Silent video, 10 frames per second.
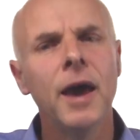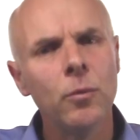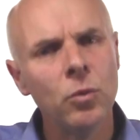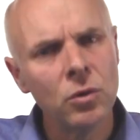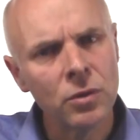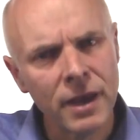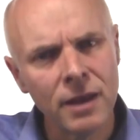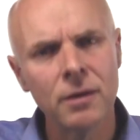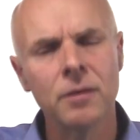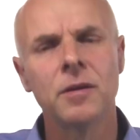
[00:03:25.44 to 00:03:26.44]
and we'll
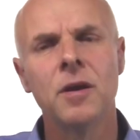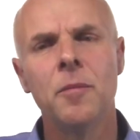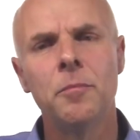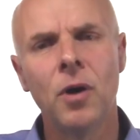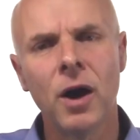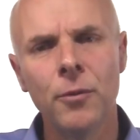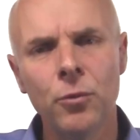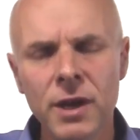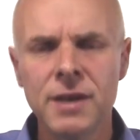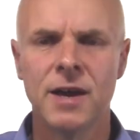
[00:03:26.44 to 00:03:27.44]
then buy
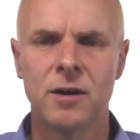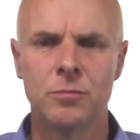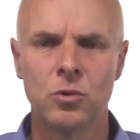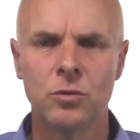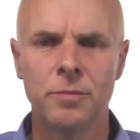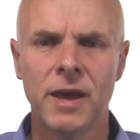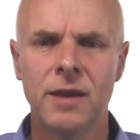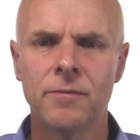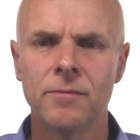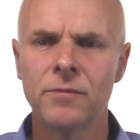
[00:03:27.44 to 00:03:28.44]
retail
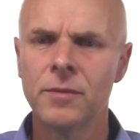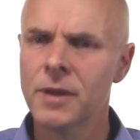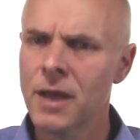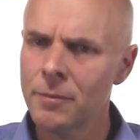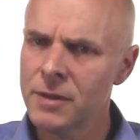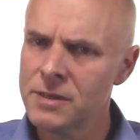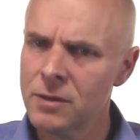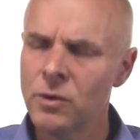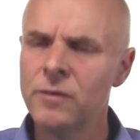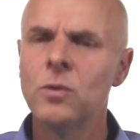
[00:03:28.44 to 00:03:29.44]
broadband from the companies
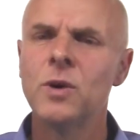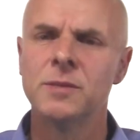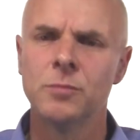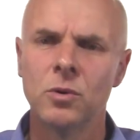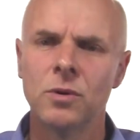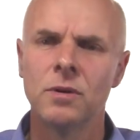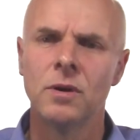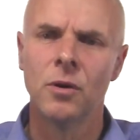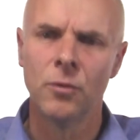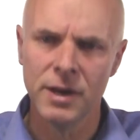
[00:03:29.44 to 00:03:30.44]
that we've always bought
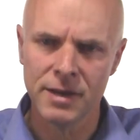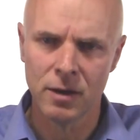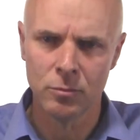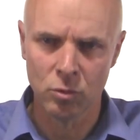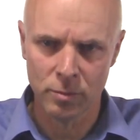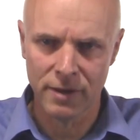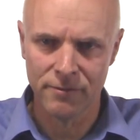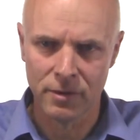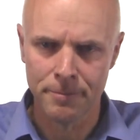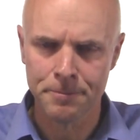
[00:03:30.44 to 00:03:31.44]
retail broadband
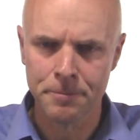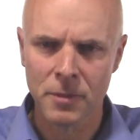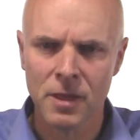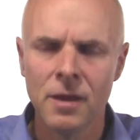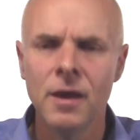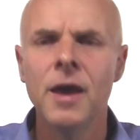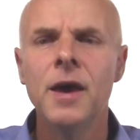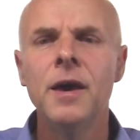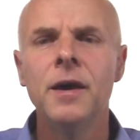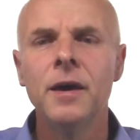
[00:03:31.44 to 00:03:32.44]
from.
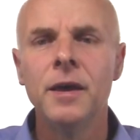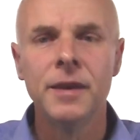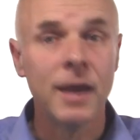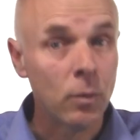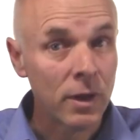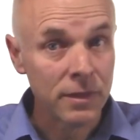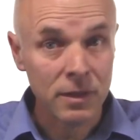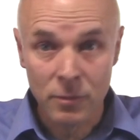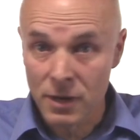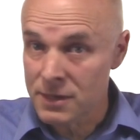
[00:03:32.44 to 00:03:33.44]
Now, one
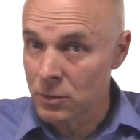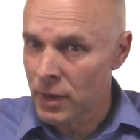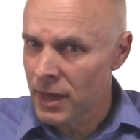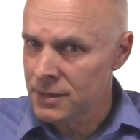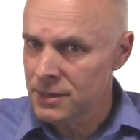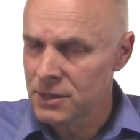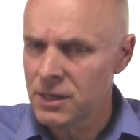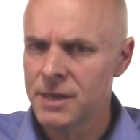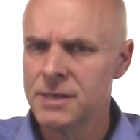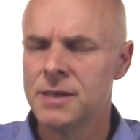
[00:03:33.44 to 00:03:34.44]
thing you might say, well, how does this
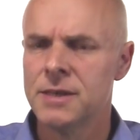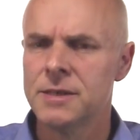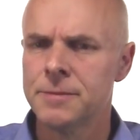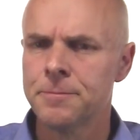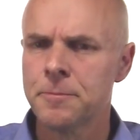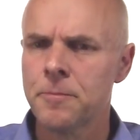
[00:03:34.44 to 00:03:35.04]
change things?